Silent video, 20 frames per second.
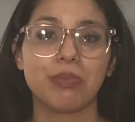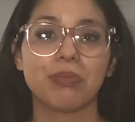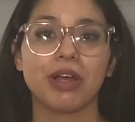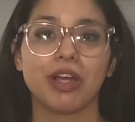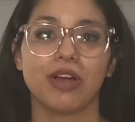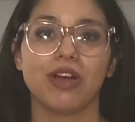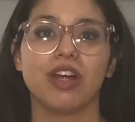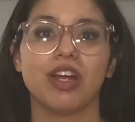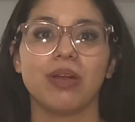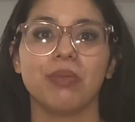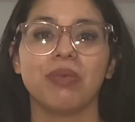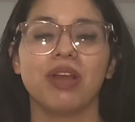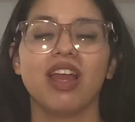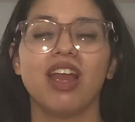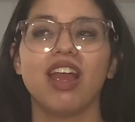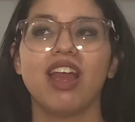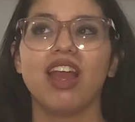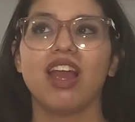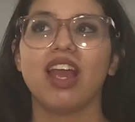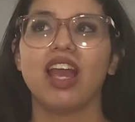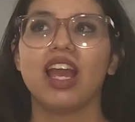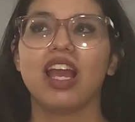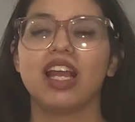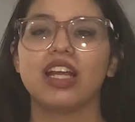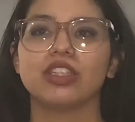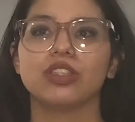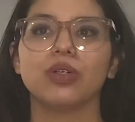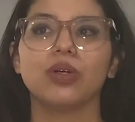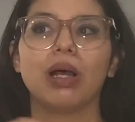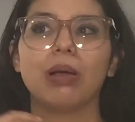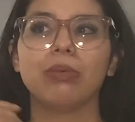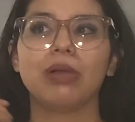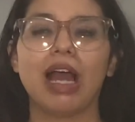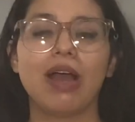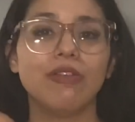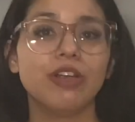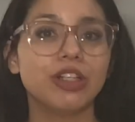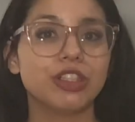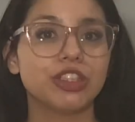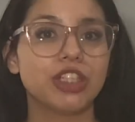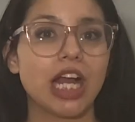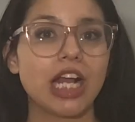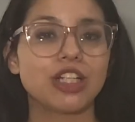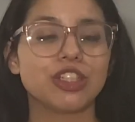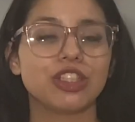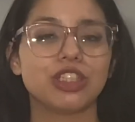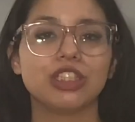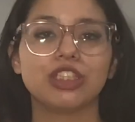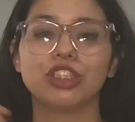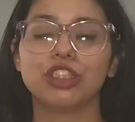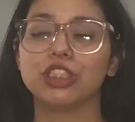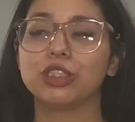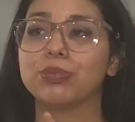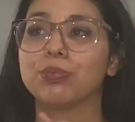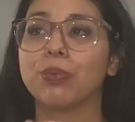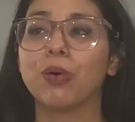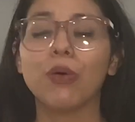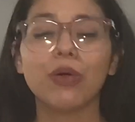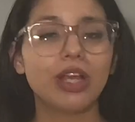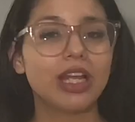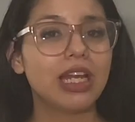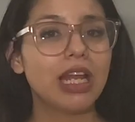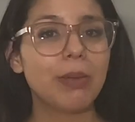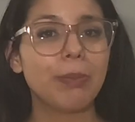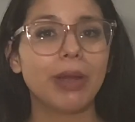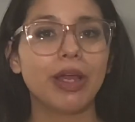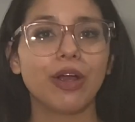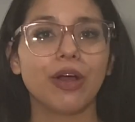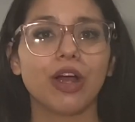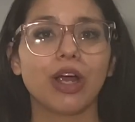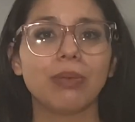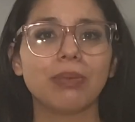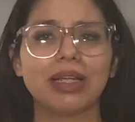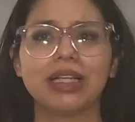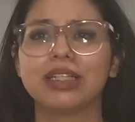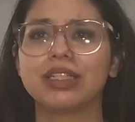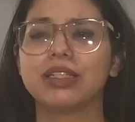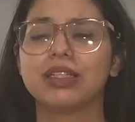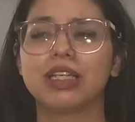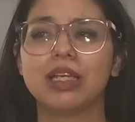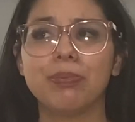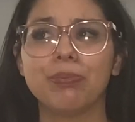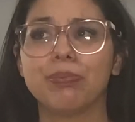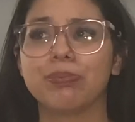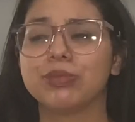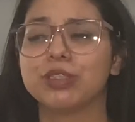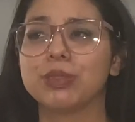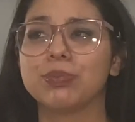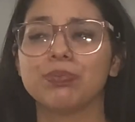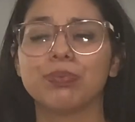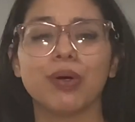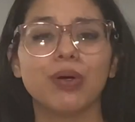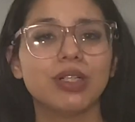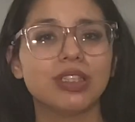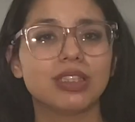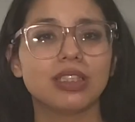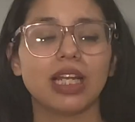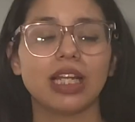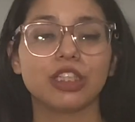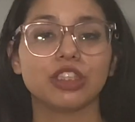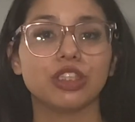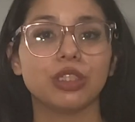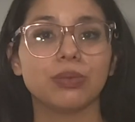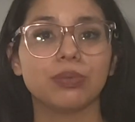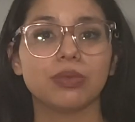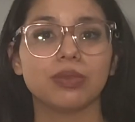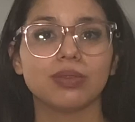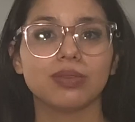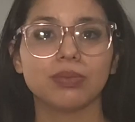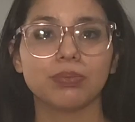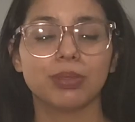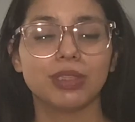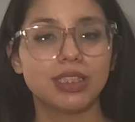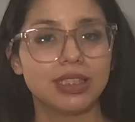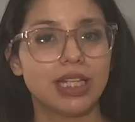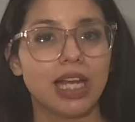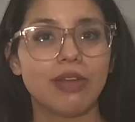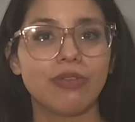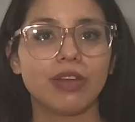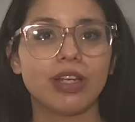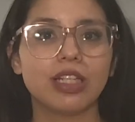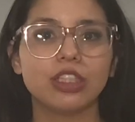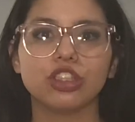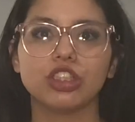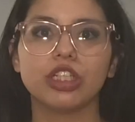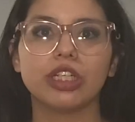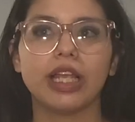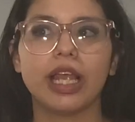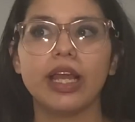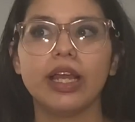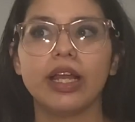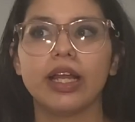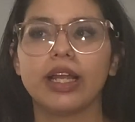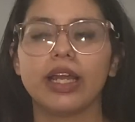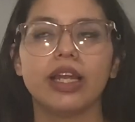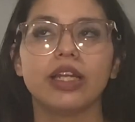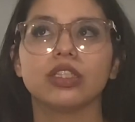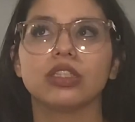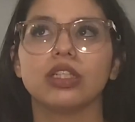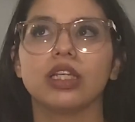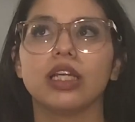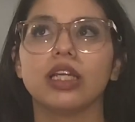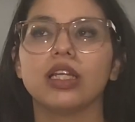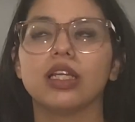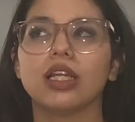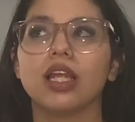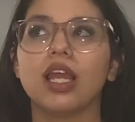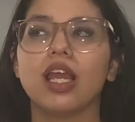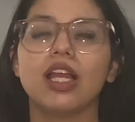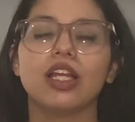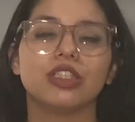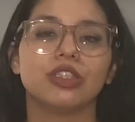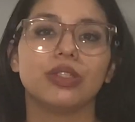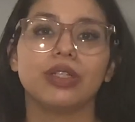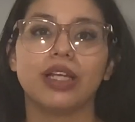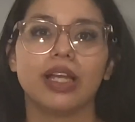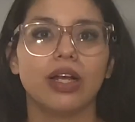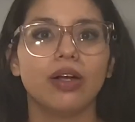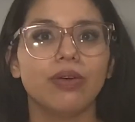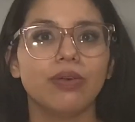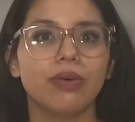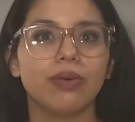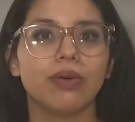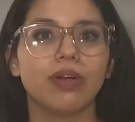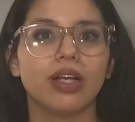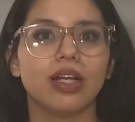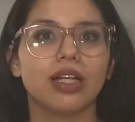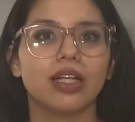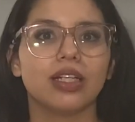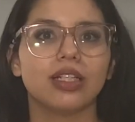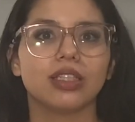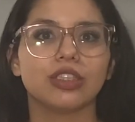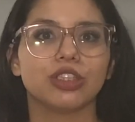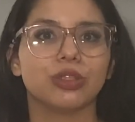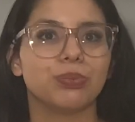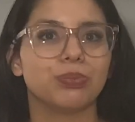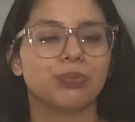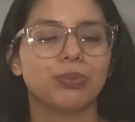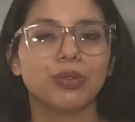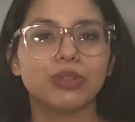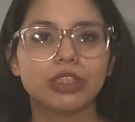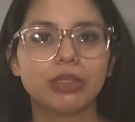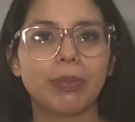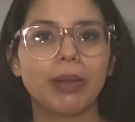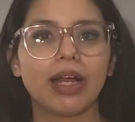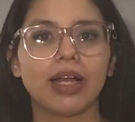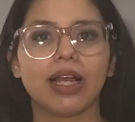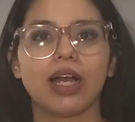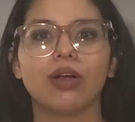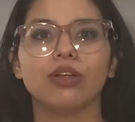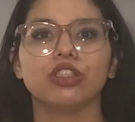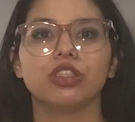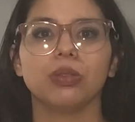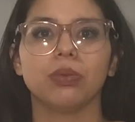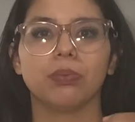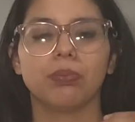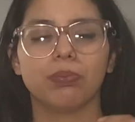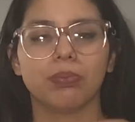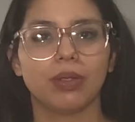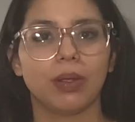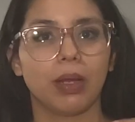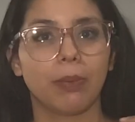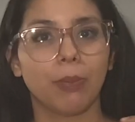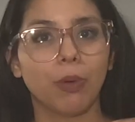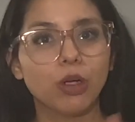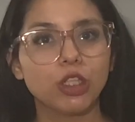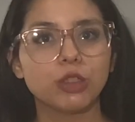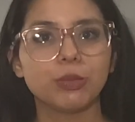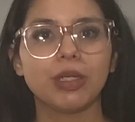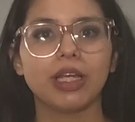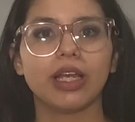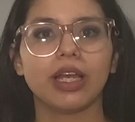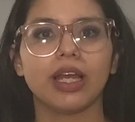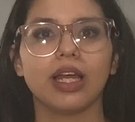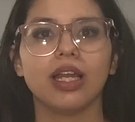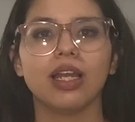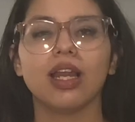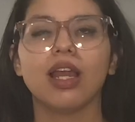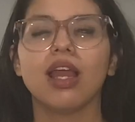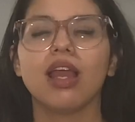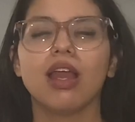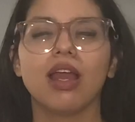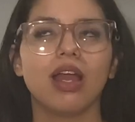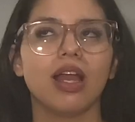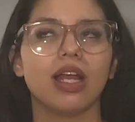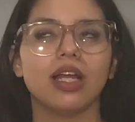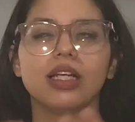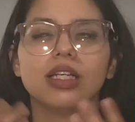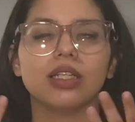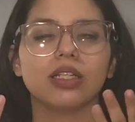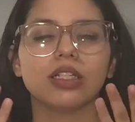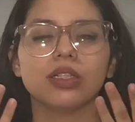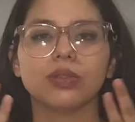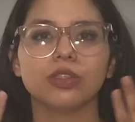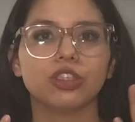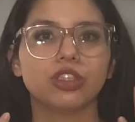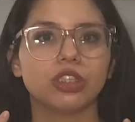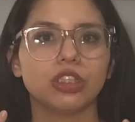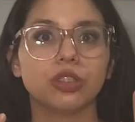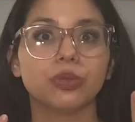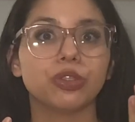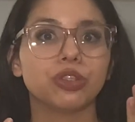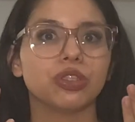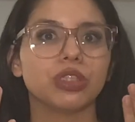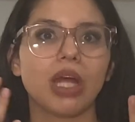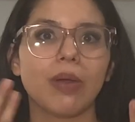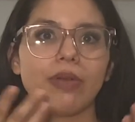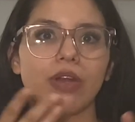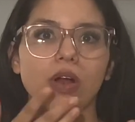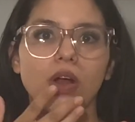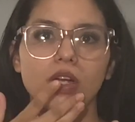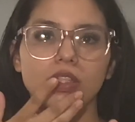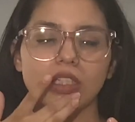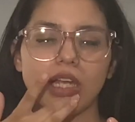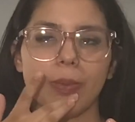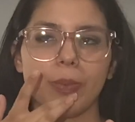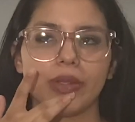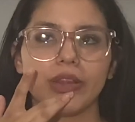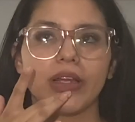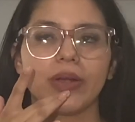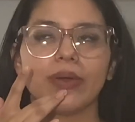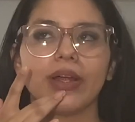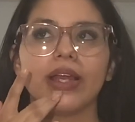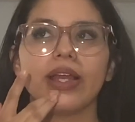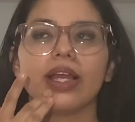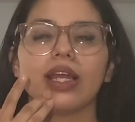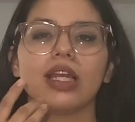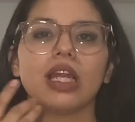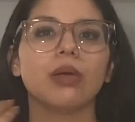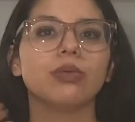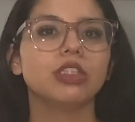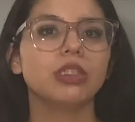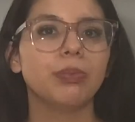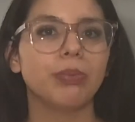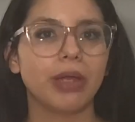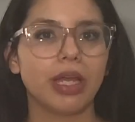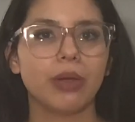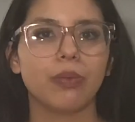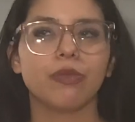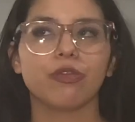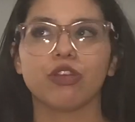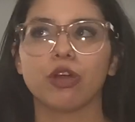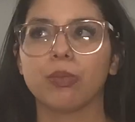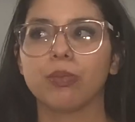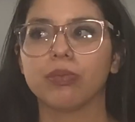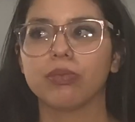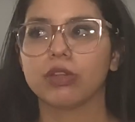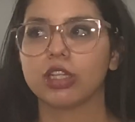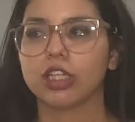my arm. So I'm having contractions. She's poking at my arm, like she puts the IV in. She can't get it to go. She pulls it back out. She like pokes me again. And like she was just having a hard time with it, right? And I was in pain from